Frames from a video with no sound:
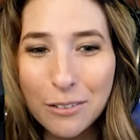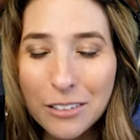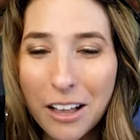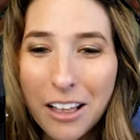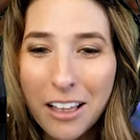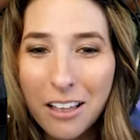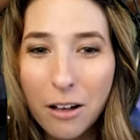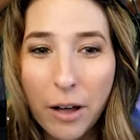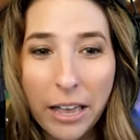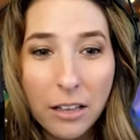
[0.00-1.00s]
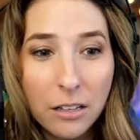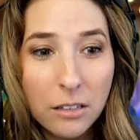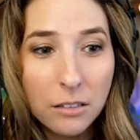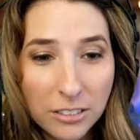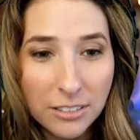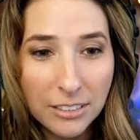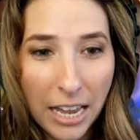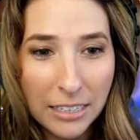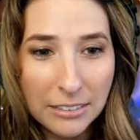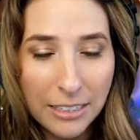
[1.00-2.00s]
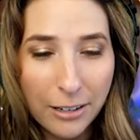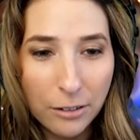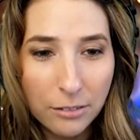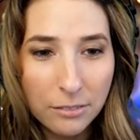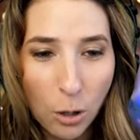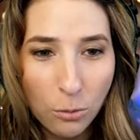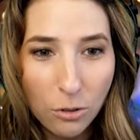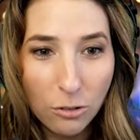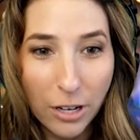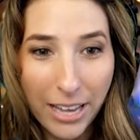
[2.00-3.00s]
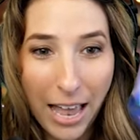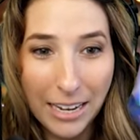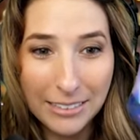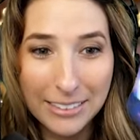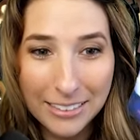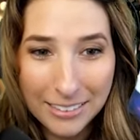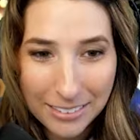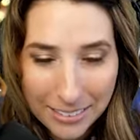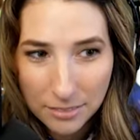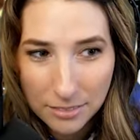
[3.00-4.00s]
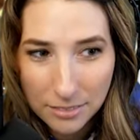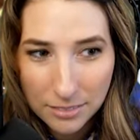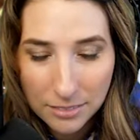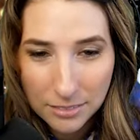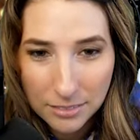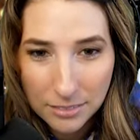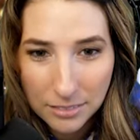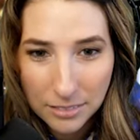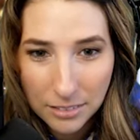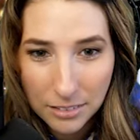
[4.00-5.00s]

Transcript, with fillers: Maybe just stay still. Don't look at it. Like I have to look at it.